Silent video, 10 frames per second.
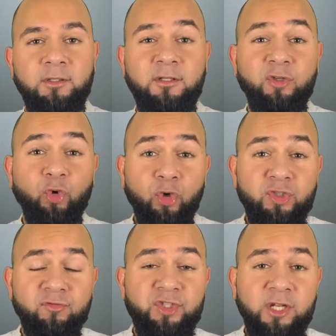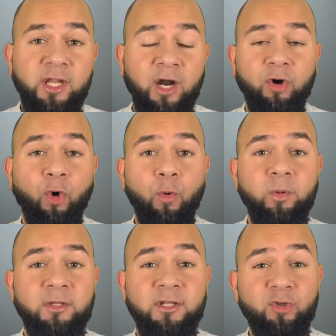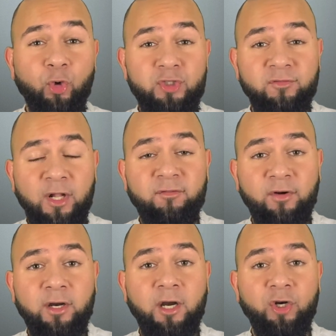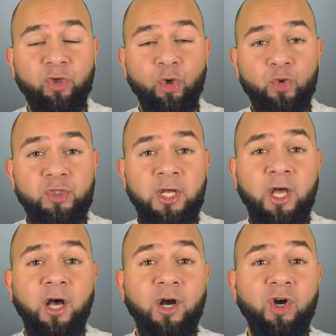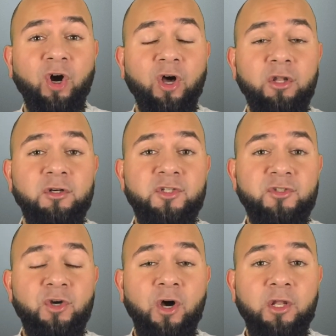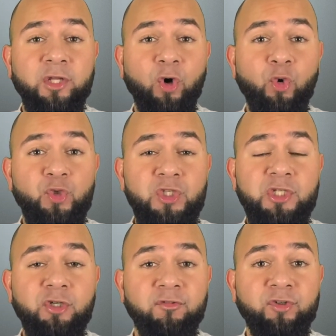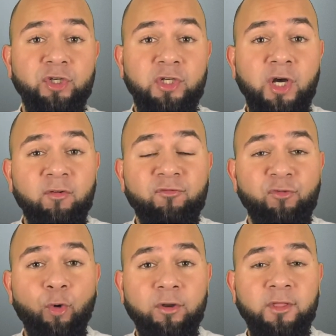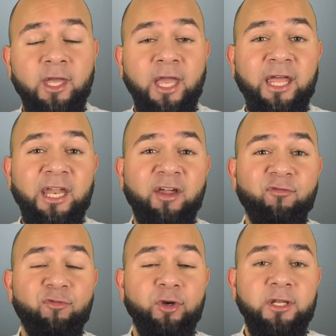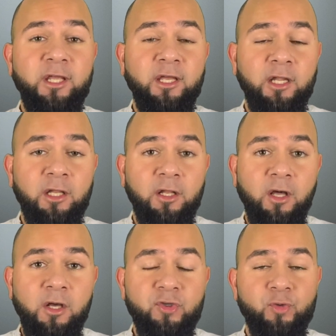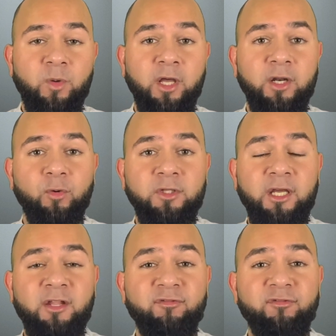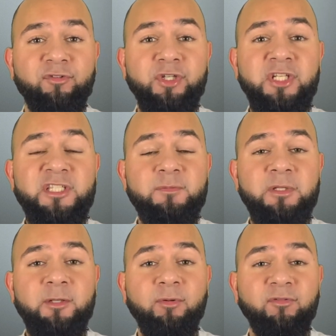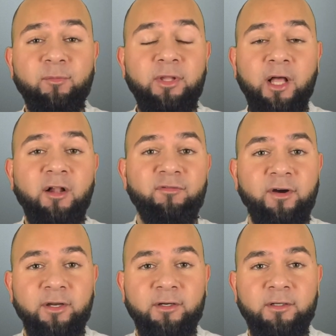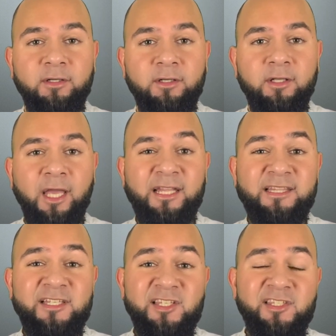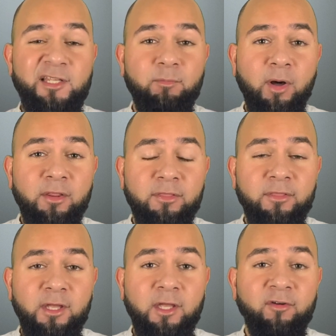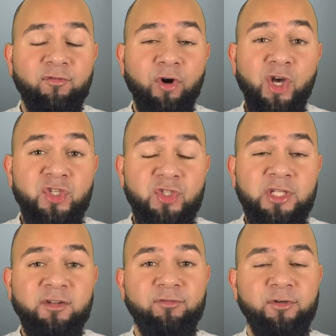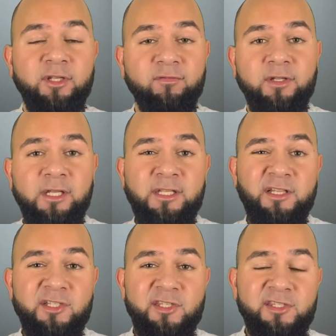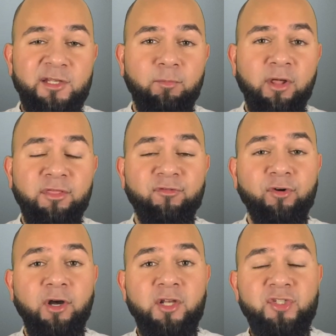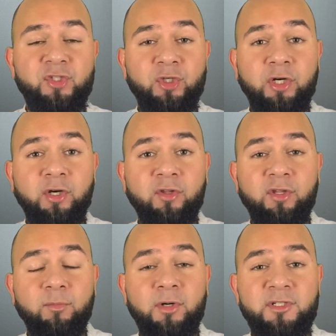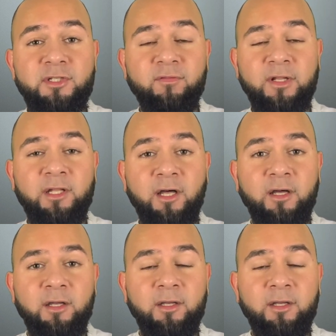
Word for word: The doors of Jannah are open, the doors of hellfire are closed. A caller is calling, O seeker of good, come forth. And every day Allah subhanahu wa ta'ala frees people from the hellfire. And this is the month for us to get forgiven. This is the month for us to earn the mercy of Allah.